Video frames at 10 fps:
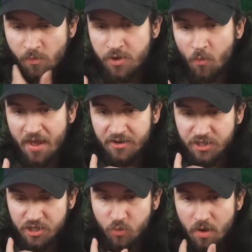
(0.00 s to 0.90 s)
Yo, we
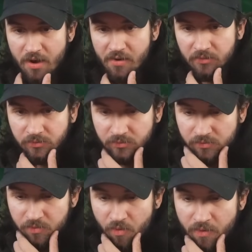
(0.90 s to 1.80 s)
actually just won.
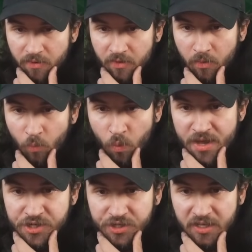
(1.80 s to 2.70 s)

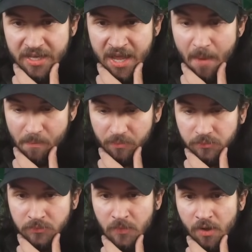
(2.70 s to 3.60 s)
Which? Yep.
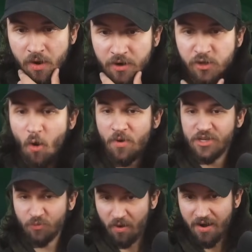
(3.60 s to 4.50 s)
Yo, we
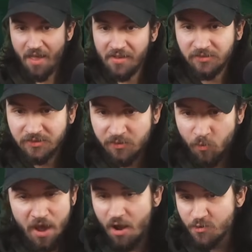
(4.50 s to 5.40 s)
just won.
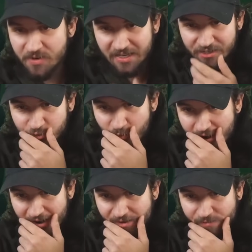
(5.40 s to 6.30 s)
We one hundred percent just
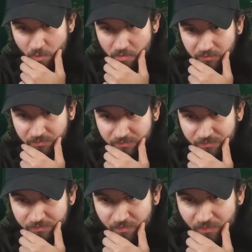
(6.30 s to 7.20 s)
won.
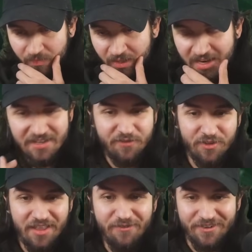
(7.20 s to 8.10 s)
He doesn't have
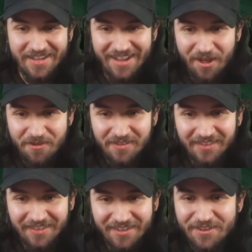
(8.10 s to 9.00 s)
delivery.
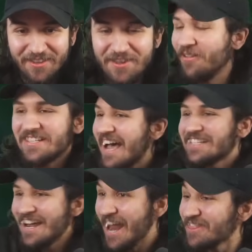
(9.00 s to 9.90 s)
Yo, this
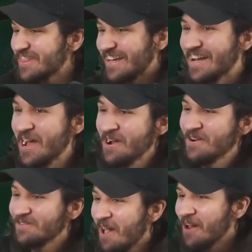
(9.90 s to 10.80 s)
guy's got nothing.
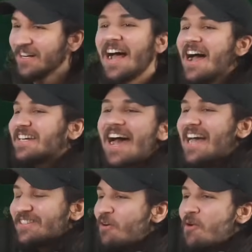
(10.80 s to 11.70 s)
Uh,
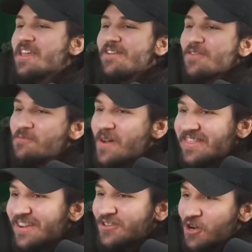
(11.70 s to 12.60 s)
guys, even
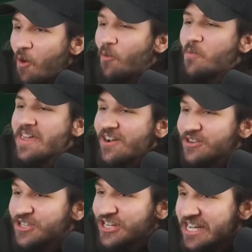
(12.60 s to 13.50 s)
with the choke, we are
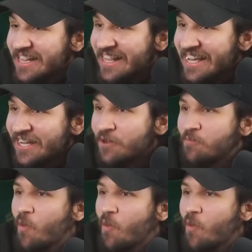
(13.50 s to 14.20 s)
chilling.